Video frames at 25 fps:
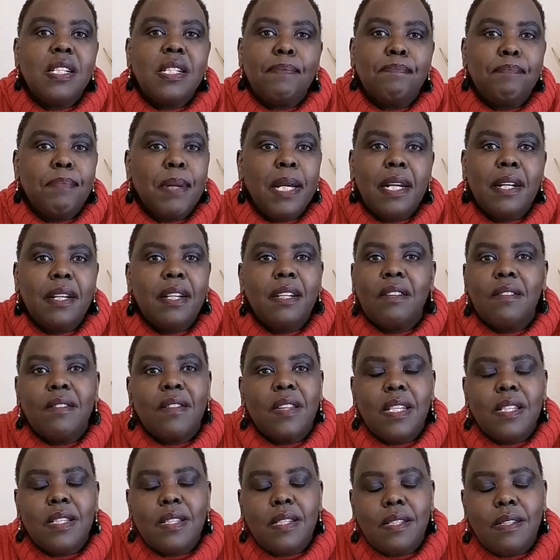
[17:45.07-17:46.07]
depending on
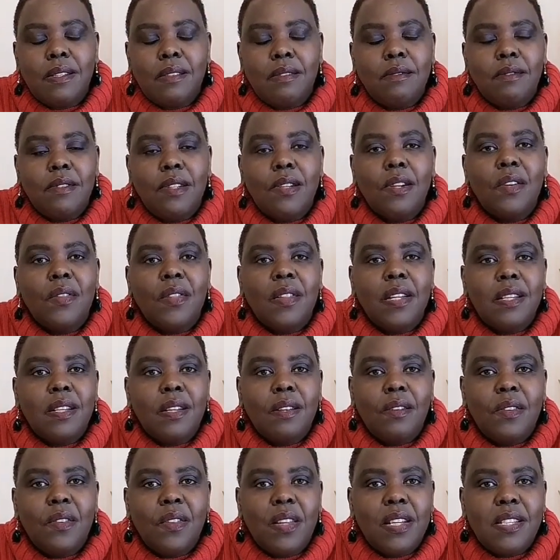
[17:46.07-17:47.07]

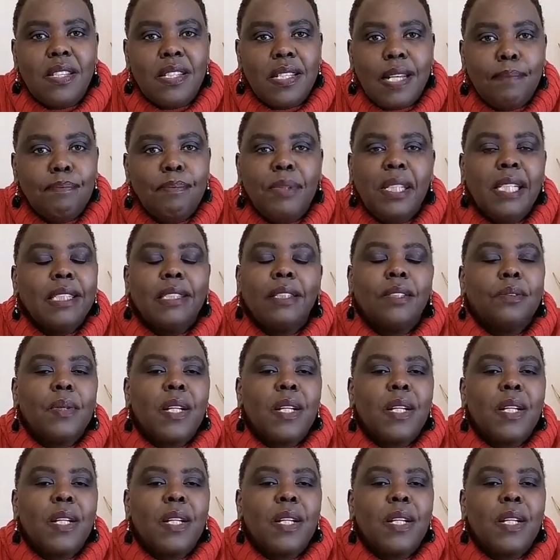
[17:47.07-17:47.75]
the subject,